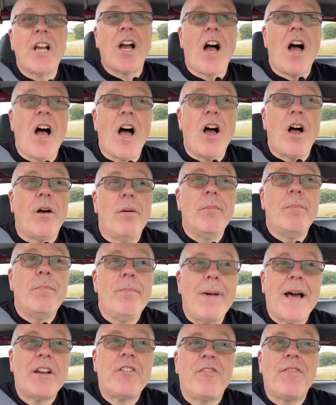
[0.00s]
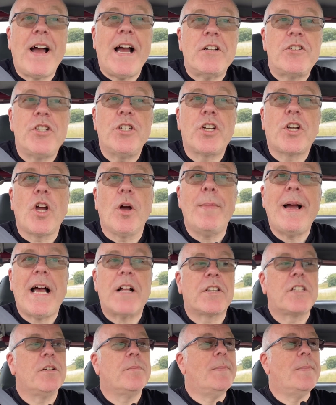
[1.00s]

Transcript: car manufacturer to come out of